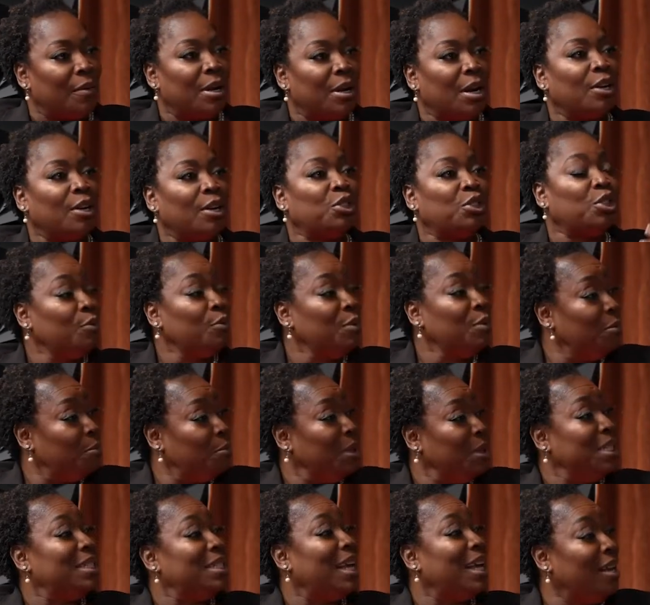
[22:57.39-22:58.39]
And our children have
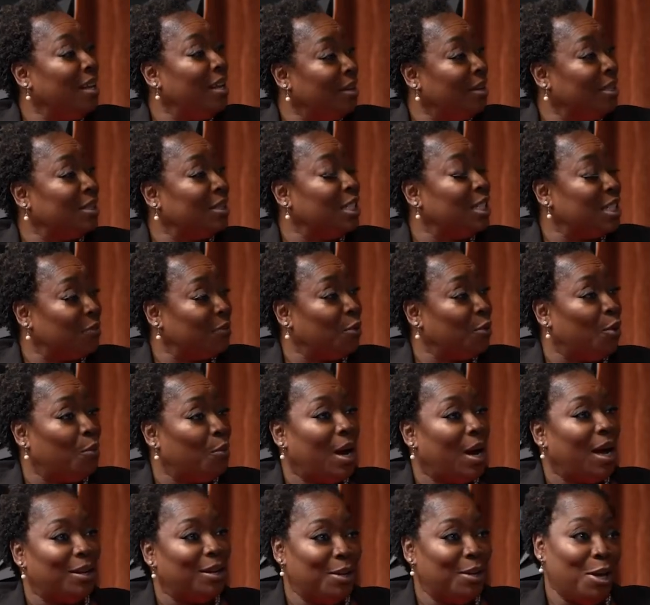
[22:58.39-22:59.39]
been telling us this for a
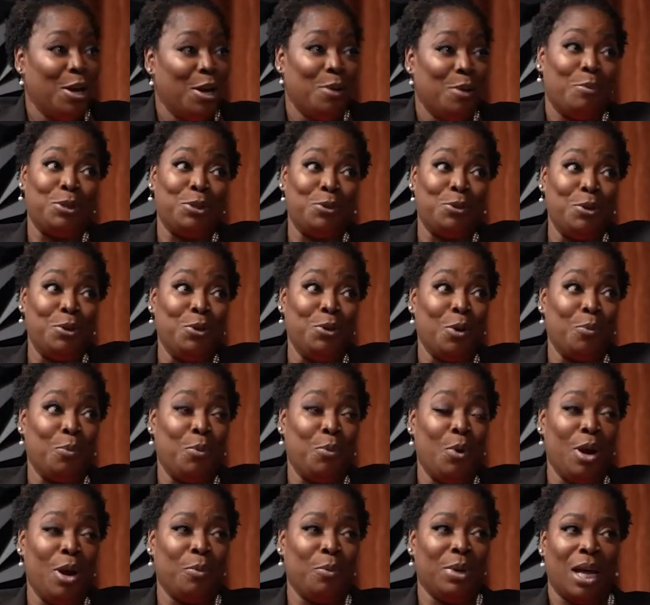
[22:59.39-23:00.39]
while. But to your
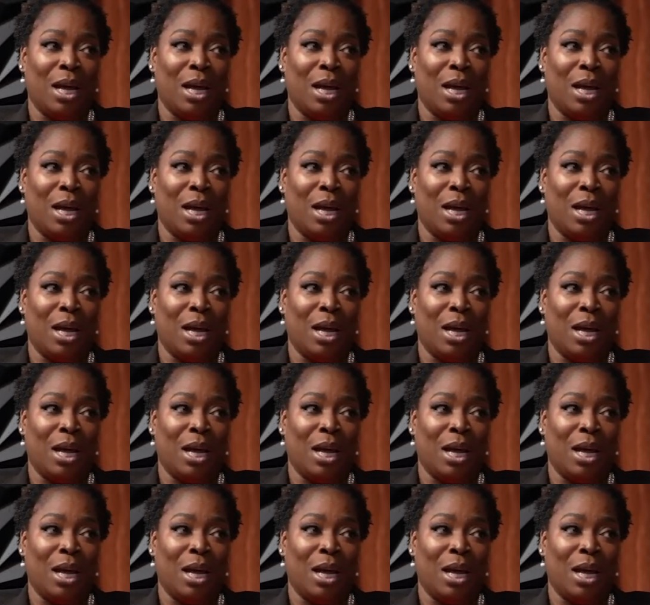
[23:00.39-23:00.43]
point, we're